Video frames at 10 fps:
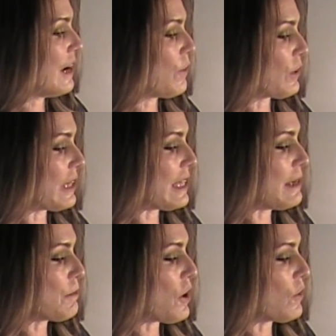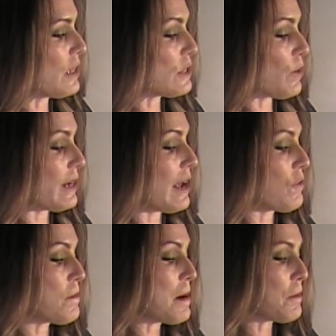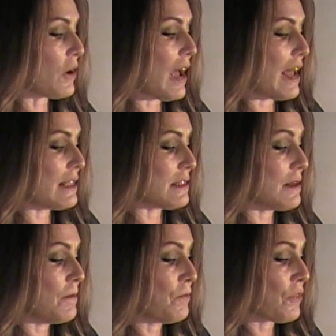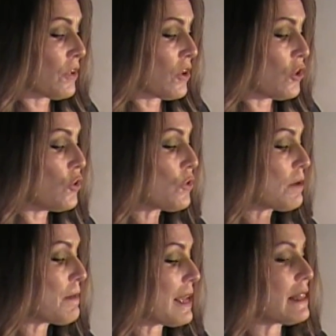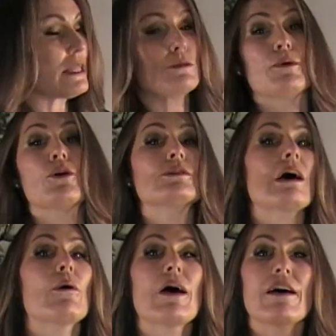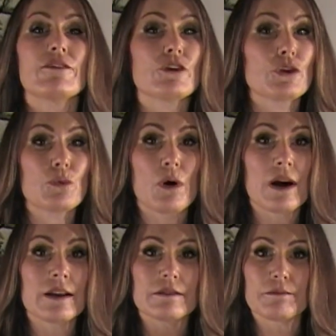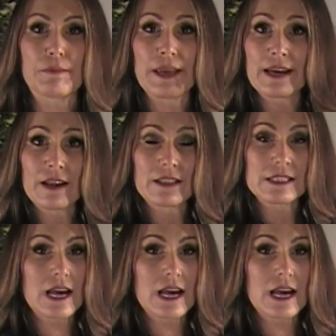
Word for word: And we're going to keep going this way. Now remember guys, you can make these bows however you want, big on the